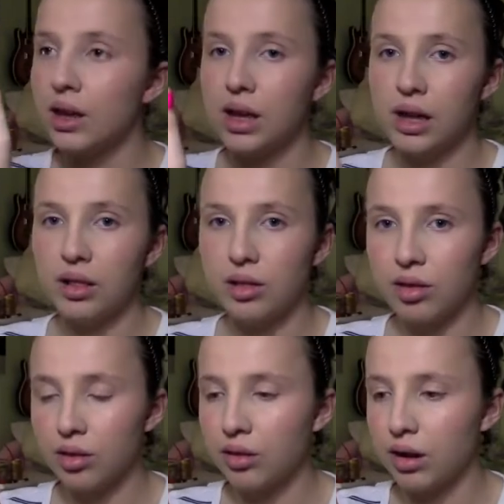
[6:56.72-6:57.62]
In this
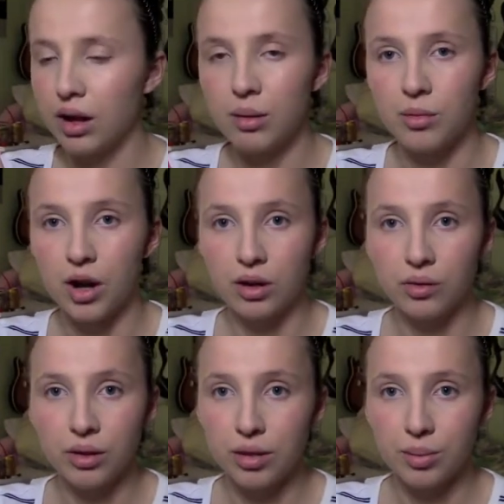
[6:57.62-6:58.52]
look, I am not
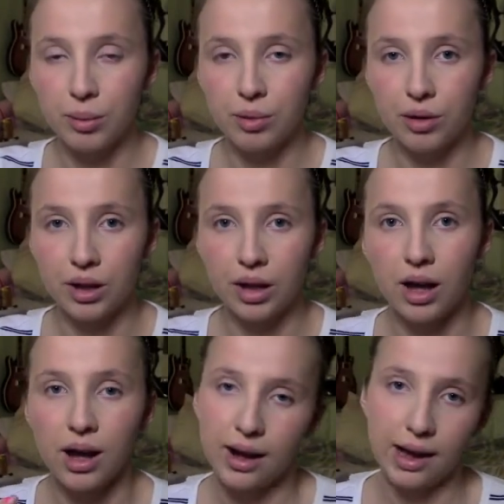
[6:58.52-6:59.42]
going to be putting
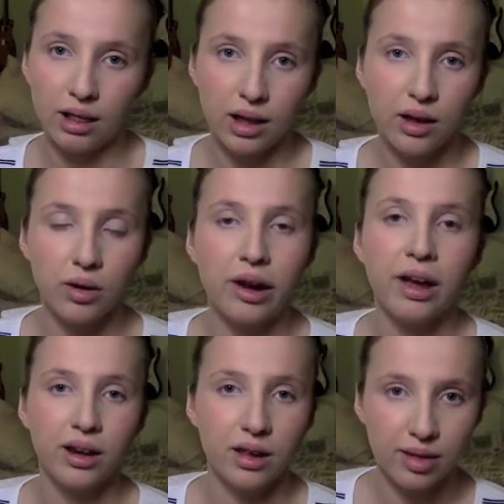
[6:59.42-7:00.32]
highlight or
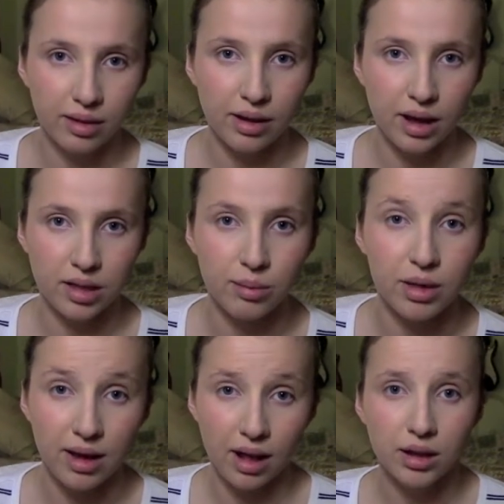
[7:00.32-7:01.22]
anything that has a
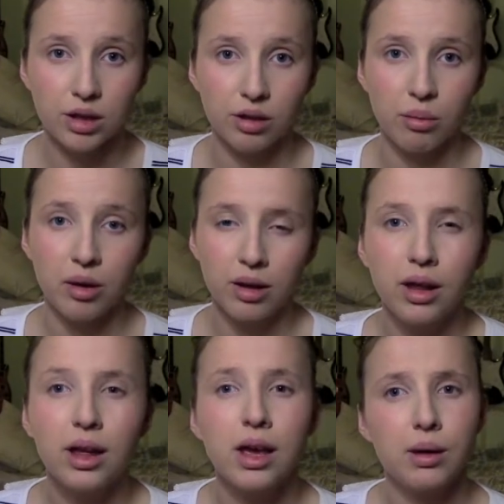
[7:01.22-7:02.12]
metallic shimmer
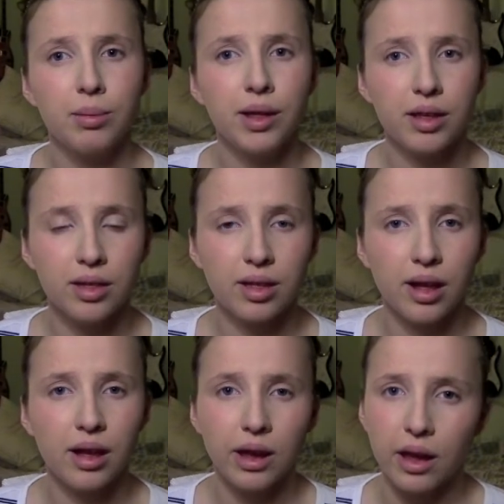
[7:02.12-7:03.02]
in places
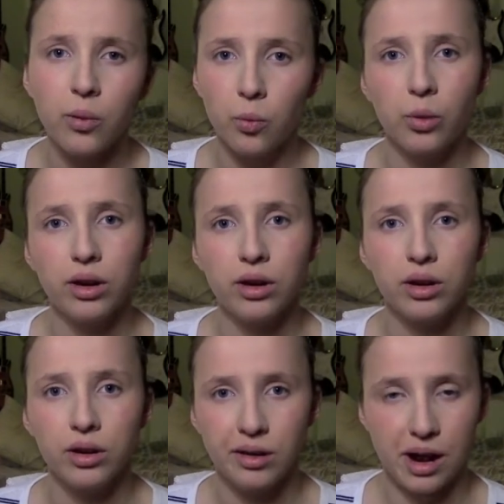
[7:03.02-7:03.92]
that it
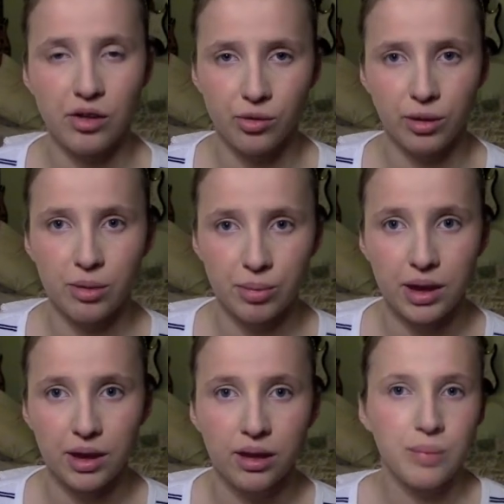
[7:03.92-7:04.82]
wouldn't naturally
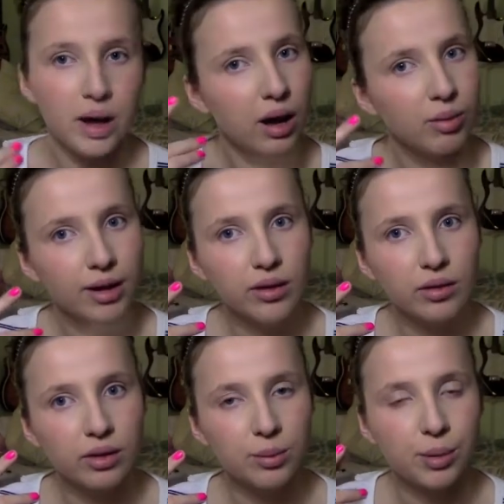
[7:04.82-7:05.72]
be. But I'm not
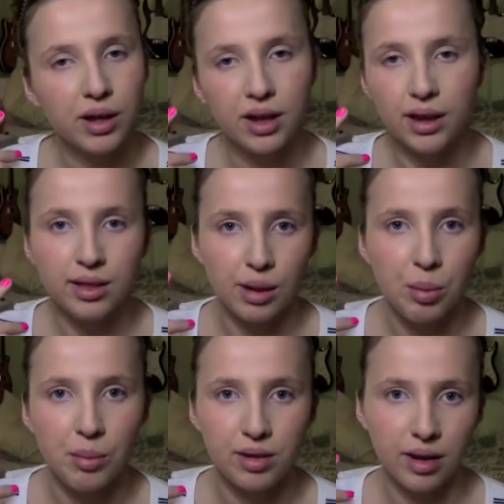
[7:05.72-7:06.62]
going to put any type of
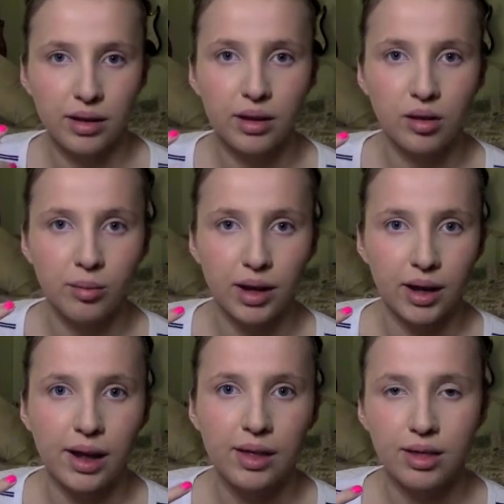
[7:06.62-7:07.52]
metallic on my
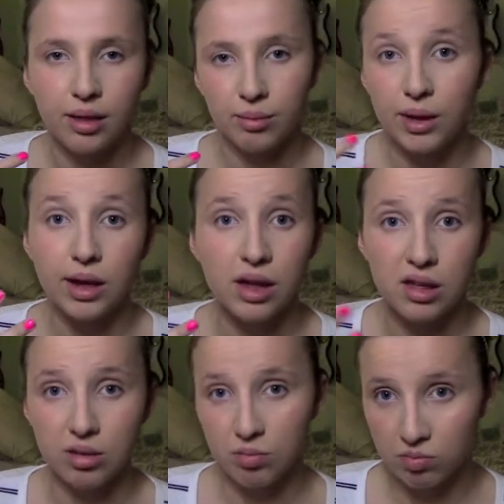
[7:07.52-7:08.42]
eyes
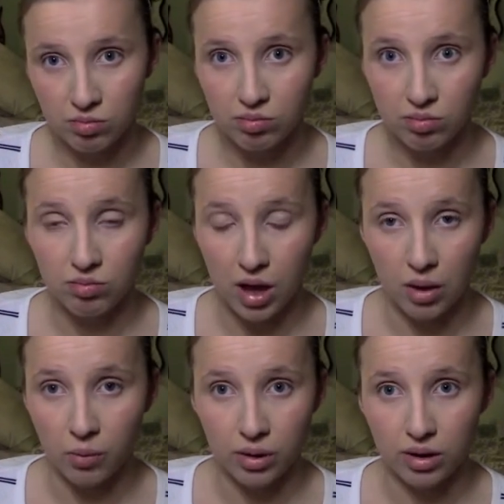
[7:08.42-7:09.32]
because
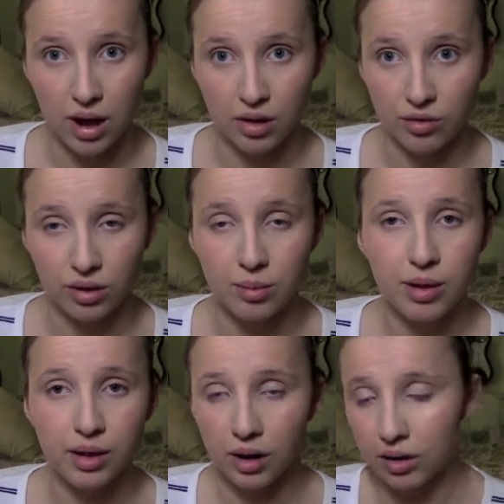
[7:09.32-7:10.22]
it wouldn't naturally be
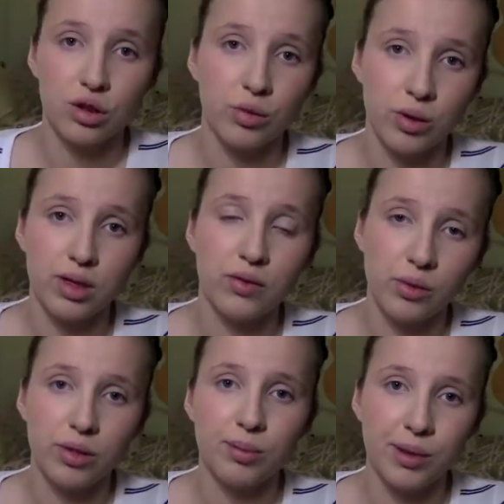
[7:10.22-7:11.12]
there. So what's
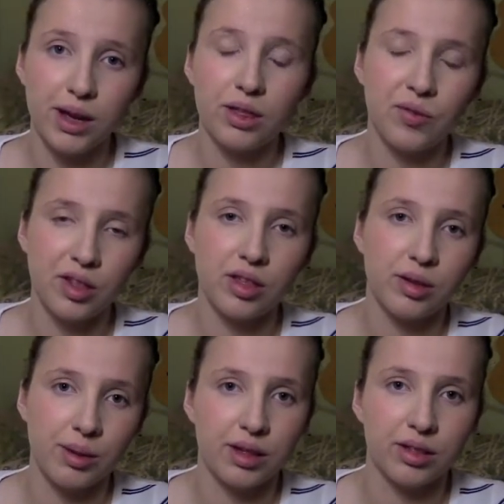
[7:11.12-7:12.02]
everyone's plans for the
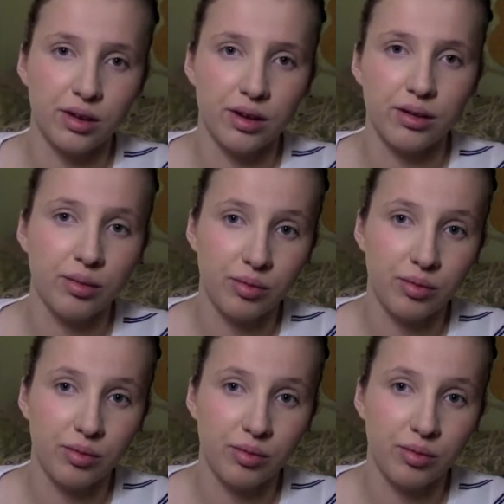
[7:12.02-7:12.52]
semester?